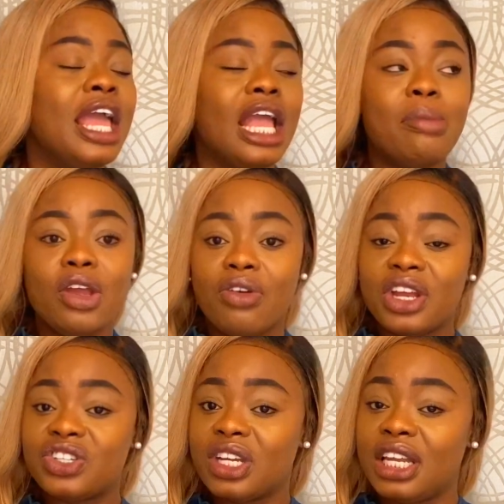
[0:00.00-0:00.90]

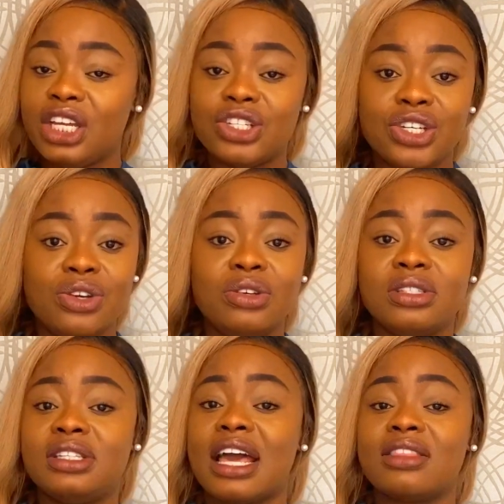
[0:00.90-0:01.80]
Immigration issues,
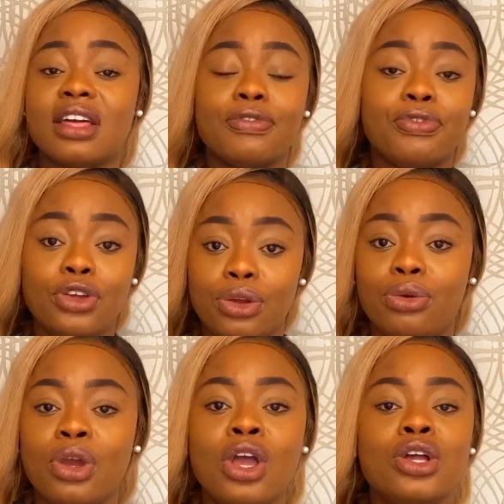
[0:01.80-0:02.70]
they are there for you.
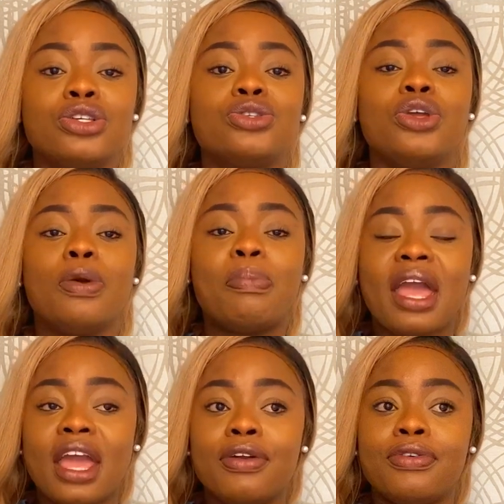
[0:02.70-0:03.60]
So you
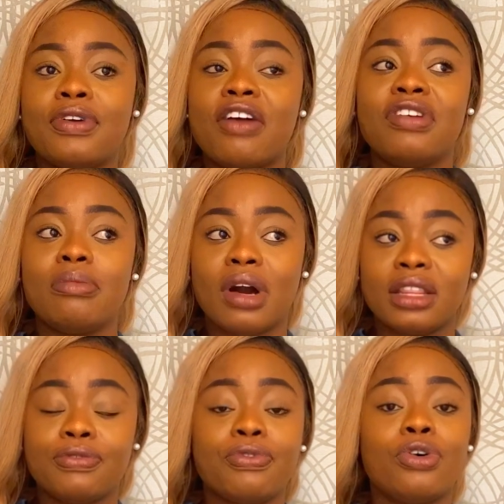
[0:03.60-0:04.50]
pay every
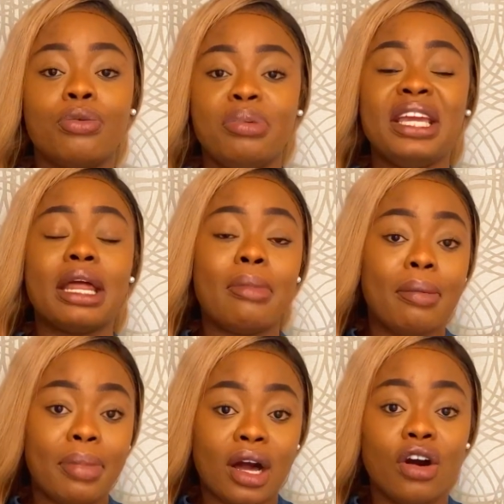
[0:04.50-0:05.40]
month for being a
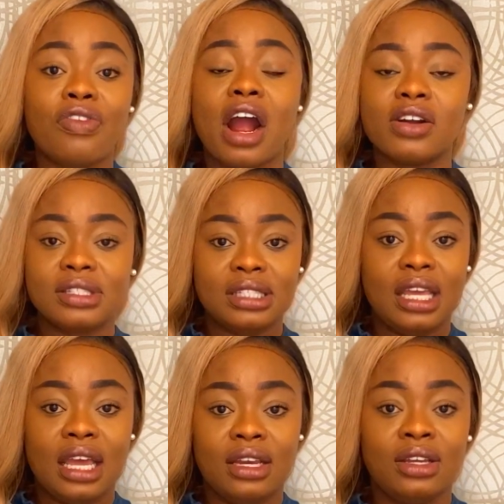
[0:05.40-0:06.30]
member of
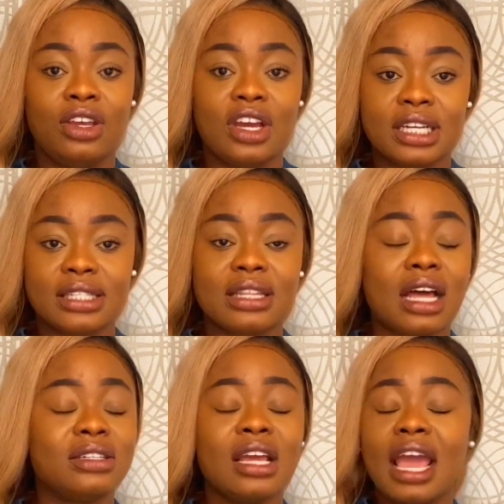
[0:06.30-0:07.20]
RCN, you
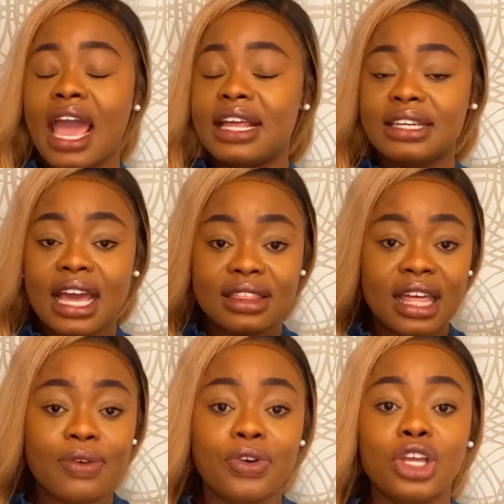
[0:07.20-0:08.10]
understand, and they are
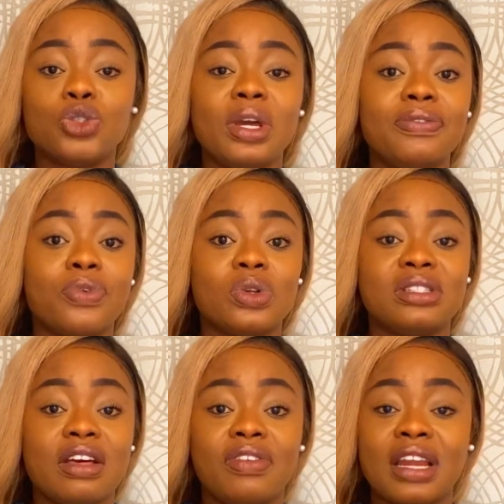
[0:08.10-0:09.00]
there for you
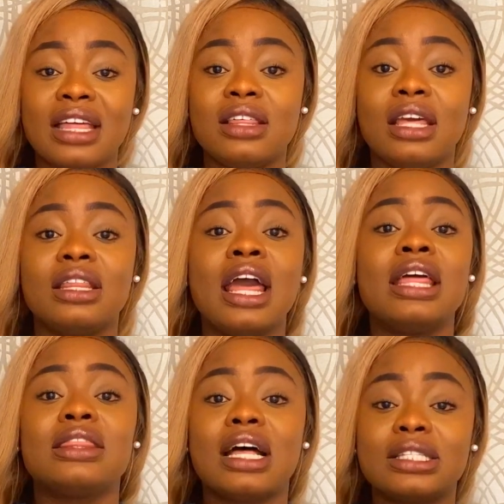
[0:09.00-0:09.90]
24/7. I think
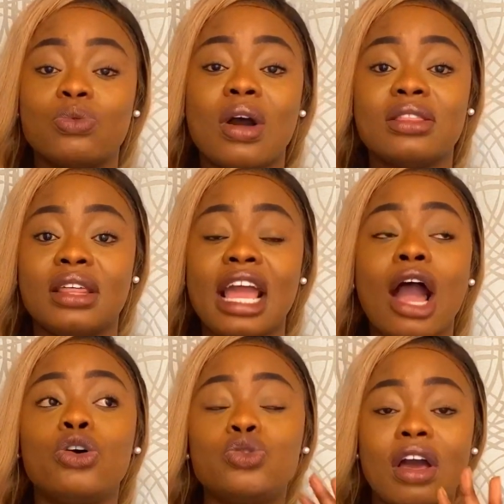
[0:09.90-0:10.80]
that's one thing.
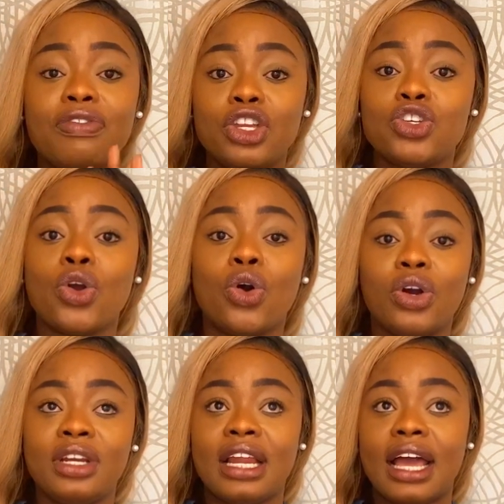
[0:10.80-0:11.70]
I'll do a video
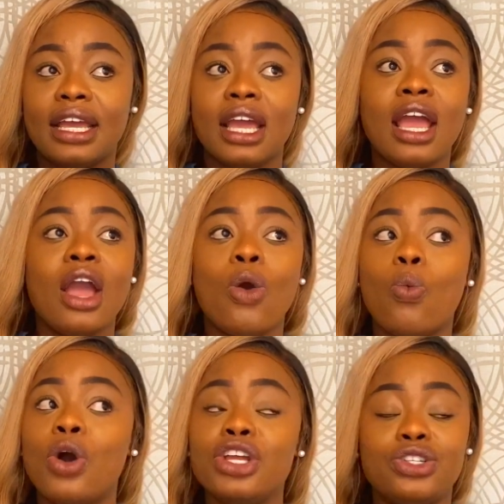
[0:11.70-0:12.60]
on like
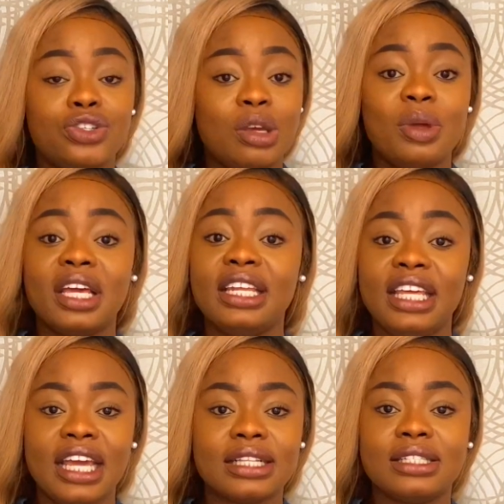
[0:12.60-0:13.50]
what you should
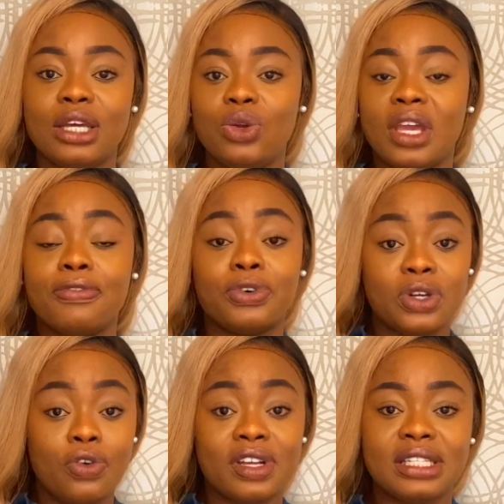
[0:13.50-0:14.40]
immediately get to the UK for
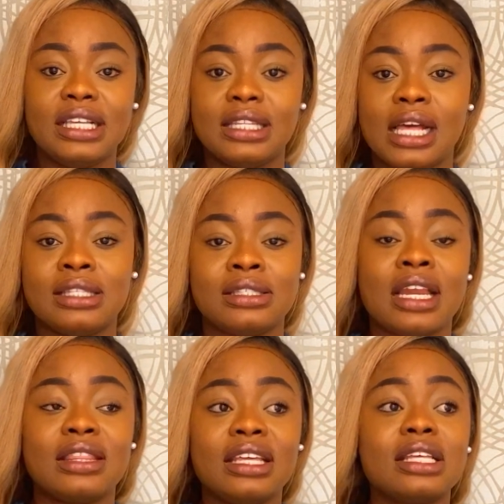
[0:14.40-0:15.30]
overseas nurses, and
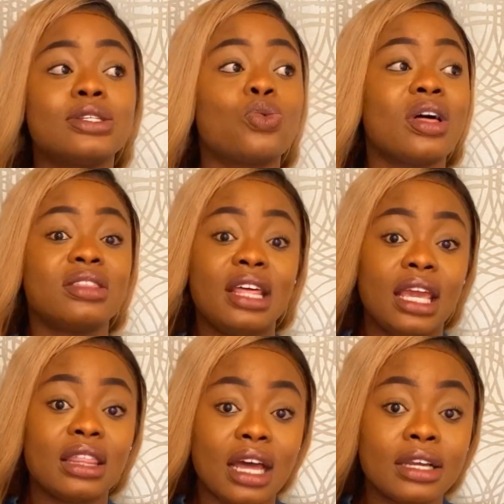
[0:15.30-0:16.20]
I think this is one
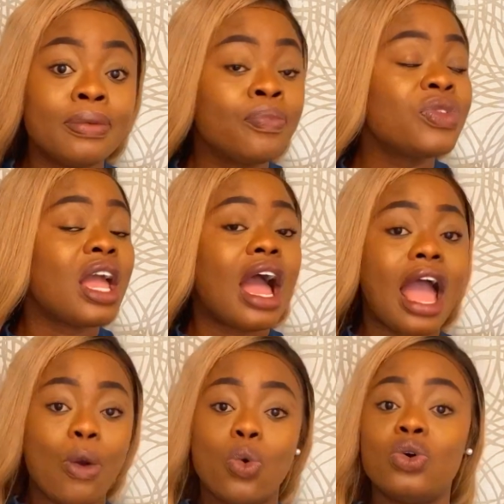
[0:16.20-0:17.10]
thing that
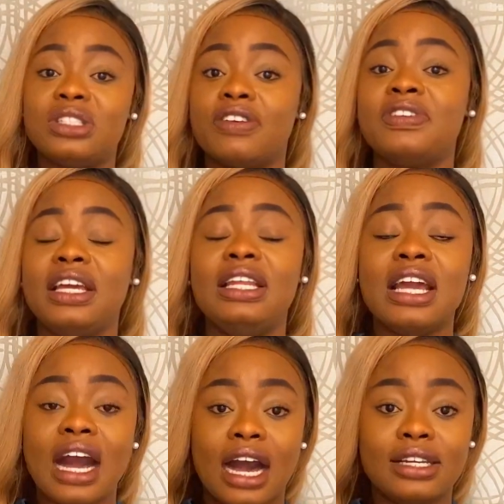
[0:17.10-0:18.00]
I will
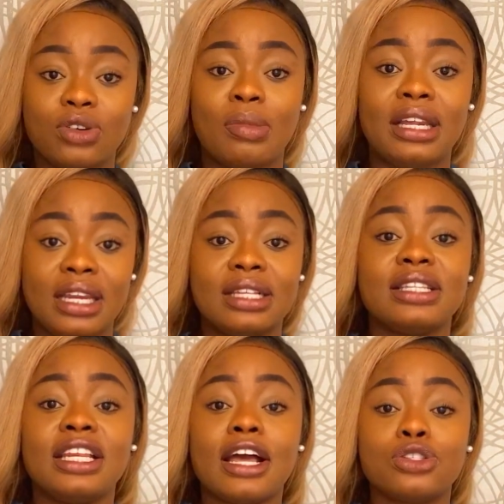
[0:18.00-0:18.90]
definitely add on my list.
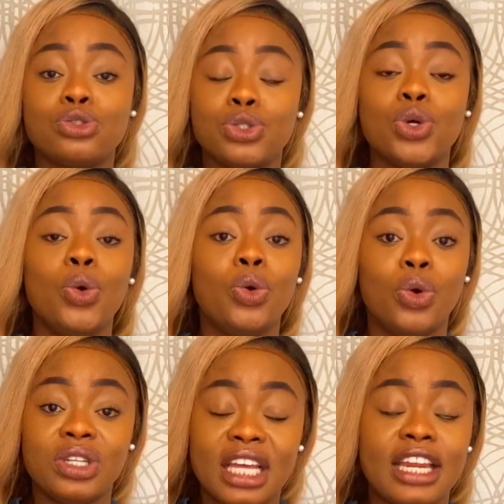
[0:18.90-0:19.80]
They are so
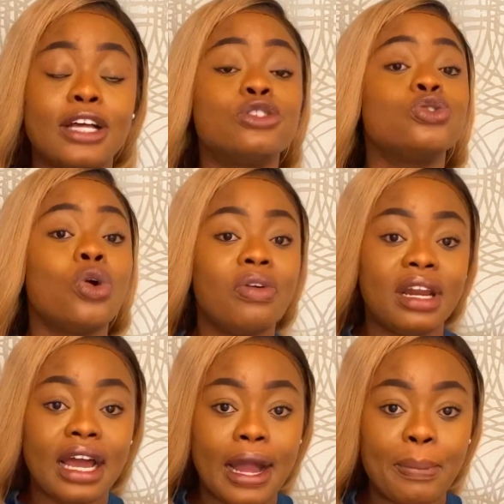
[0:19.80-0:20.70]
good and they are so
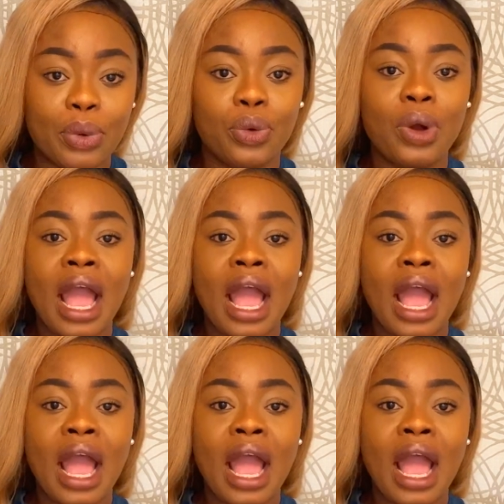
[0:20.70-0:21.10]
reliable.